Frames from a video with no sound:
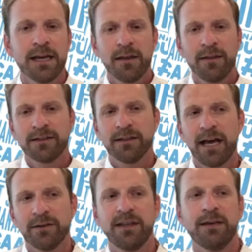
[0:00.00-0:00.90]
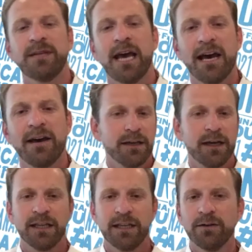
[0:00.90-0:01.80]
and this allows them to have
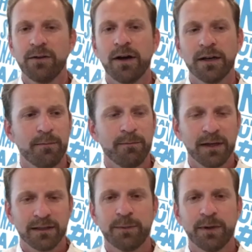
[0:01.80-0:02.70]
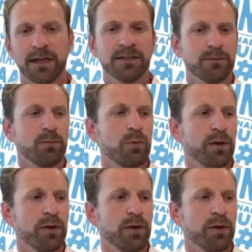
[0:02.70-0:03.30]
a year long experience